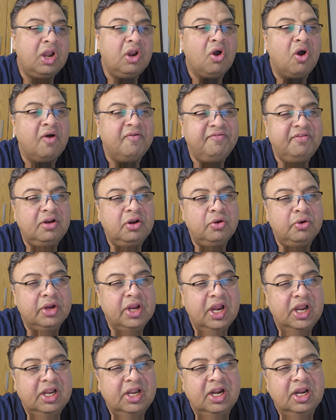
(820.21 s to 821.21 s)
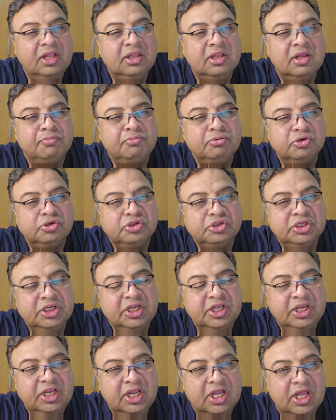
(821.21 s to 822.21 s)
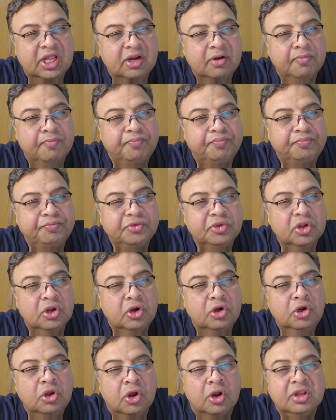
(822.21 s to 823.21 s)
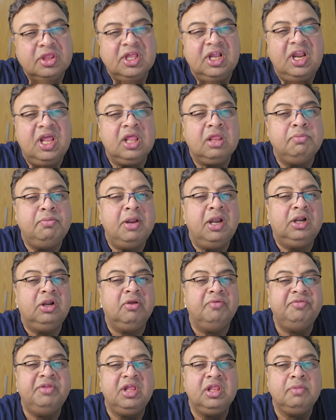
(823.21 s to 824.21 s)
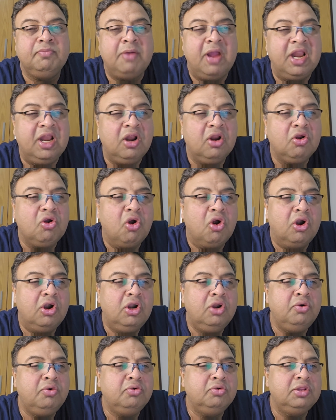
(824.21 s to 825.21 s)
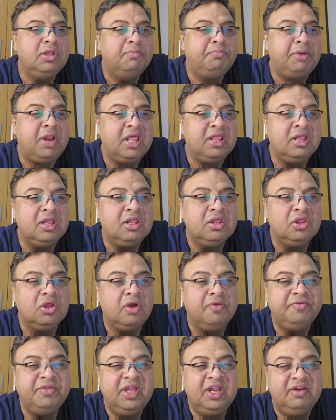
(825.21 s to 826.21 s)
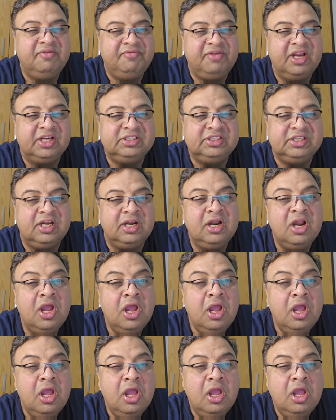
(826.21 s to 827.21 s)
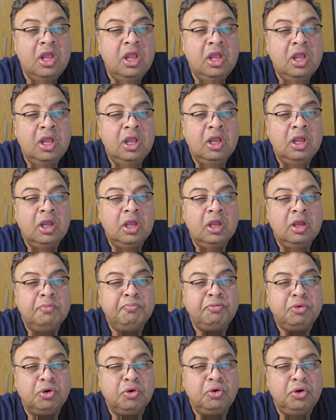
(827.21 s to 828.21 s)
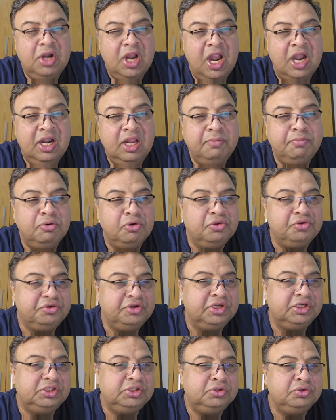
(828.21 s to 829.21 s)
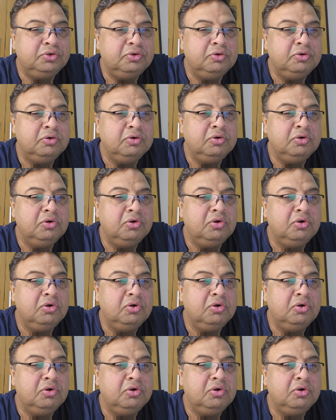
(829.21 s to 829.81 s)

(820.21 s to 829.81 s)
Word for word: and often located in the posterior dorsal aspect of the spinal cord due to the presence of the infection prone adipose tissue